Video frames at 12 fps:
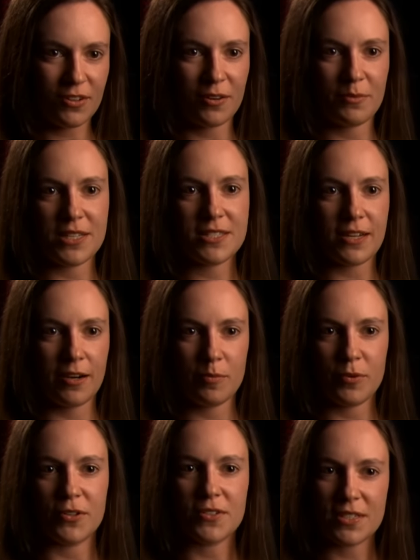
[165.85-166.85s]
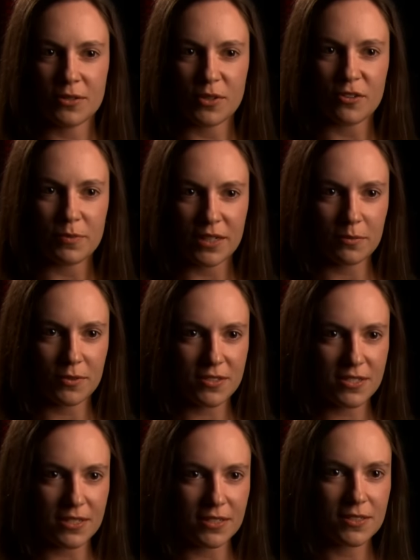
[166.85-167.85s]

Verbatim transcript: on my scalp, or else he would have been able to see it.